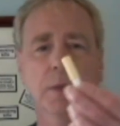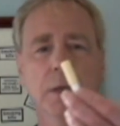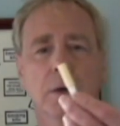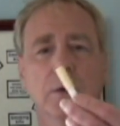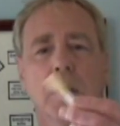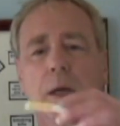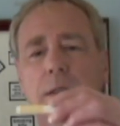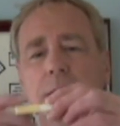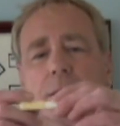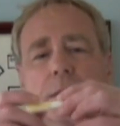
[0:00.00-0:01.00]
You know,
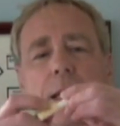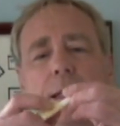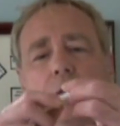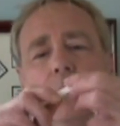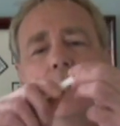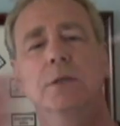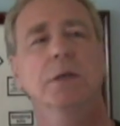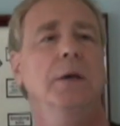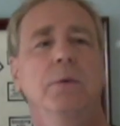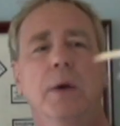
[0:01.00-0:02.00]
this is like a toy
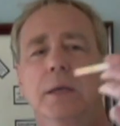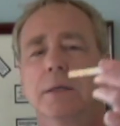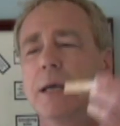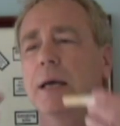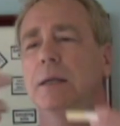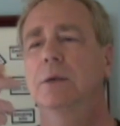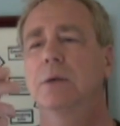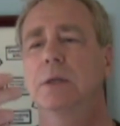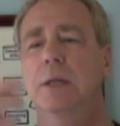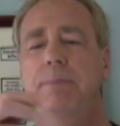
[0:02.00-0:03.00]
cigarette. It's got a
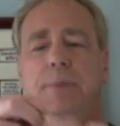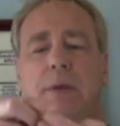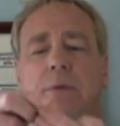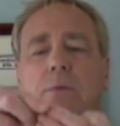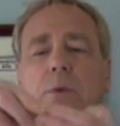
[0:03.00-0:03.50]
little clip even.